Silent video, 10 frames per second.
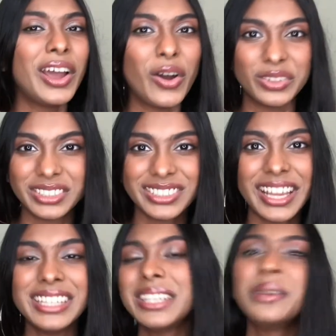on this
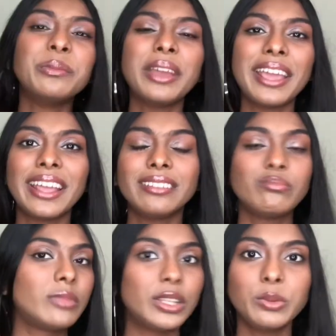item, and
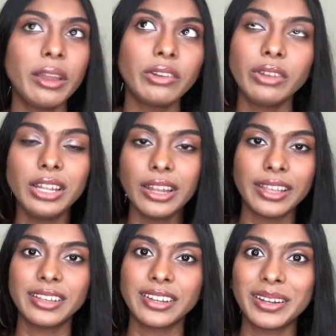that's why I really
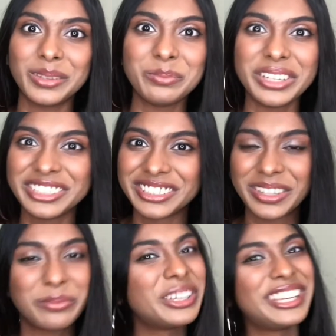like it and I picked it
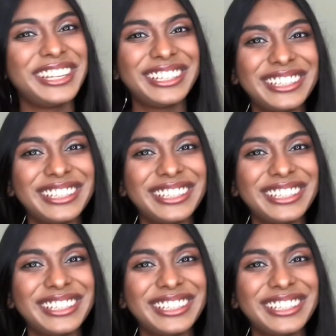up again.